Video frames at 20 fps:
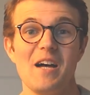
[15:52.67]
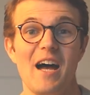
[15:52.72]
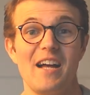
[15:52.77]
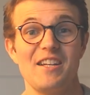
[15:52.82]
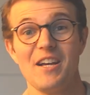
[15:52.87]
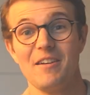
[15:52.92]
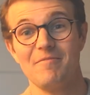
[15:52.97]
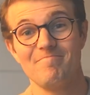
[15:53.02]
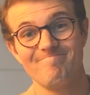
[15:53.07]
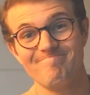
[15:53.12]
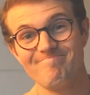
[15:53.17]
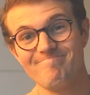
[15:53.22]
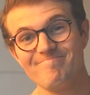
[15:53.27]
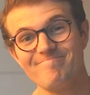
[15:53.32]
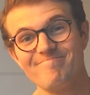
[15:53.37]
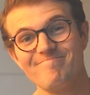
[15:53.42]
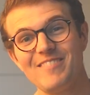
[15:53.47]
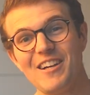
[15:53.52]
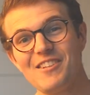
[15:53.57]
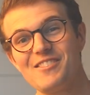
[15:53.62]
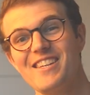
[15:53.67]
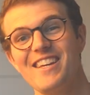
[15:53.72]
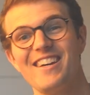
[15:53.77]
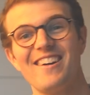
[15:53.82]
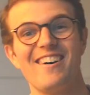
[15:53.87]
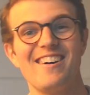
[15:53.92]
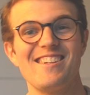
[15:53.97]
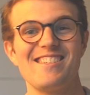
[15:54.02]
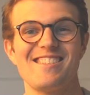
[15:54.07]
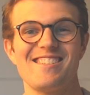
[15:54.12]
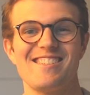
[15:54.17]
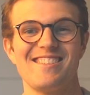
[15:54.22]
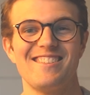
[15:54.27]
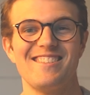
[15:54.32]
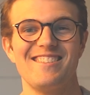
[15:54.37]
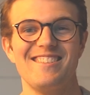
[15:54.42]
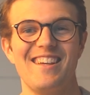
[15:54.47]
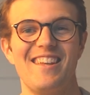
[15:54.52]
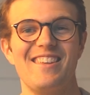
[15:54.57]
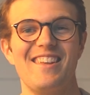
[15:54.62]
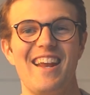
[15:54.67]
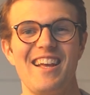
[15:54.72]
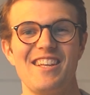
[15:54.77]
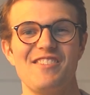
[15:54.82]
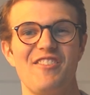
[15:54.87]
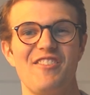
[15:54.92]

And yeah, I'll see you guys in the next